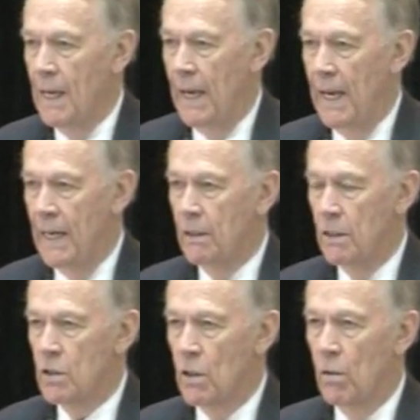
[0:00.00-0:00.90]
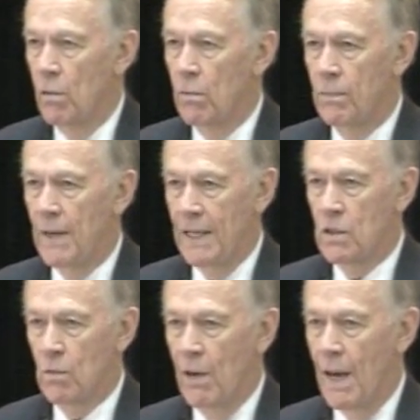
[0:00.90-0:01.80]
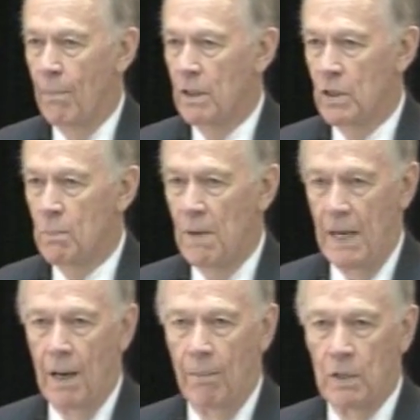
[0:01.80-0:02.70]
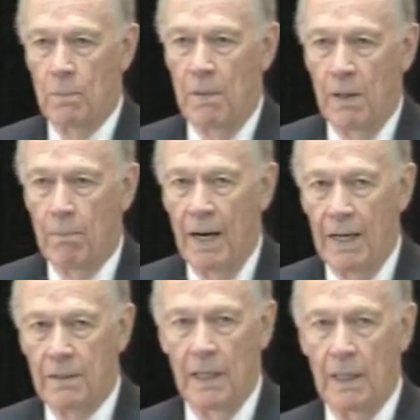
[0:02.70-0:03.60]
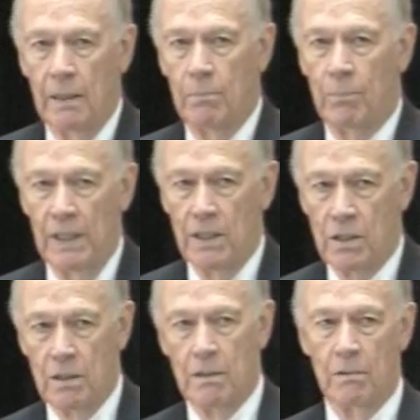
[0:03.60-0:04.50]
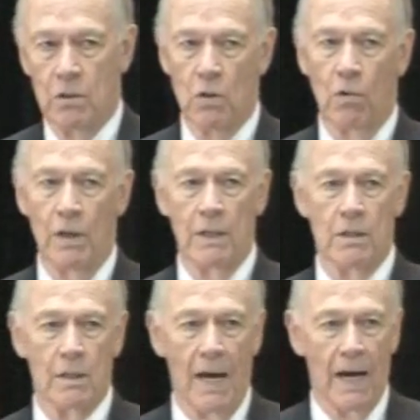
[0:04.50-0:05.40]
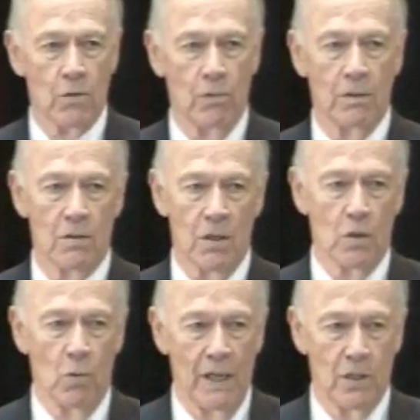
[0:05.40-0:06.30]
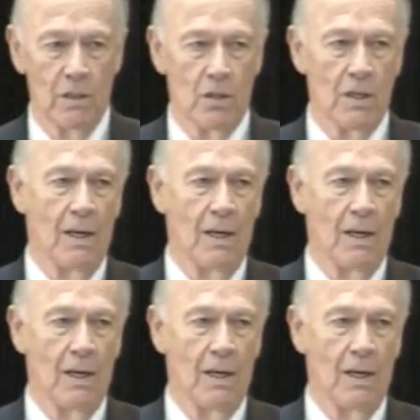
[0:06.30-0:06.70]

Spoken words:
And so that's the way I'm going to speak. I'm going to speak by telling police stories, actual situations,